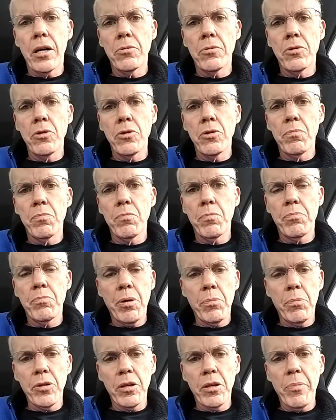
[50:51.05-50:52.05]
do
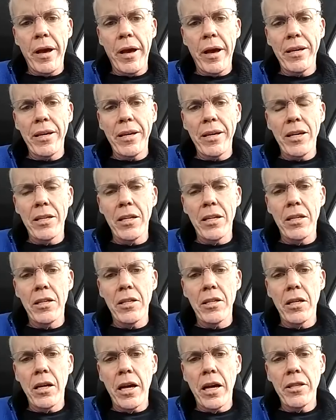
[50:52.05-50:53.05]
public banking, and I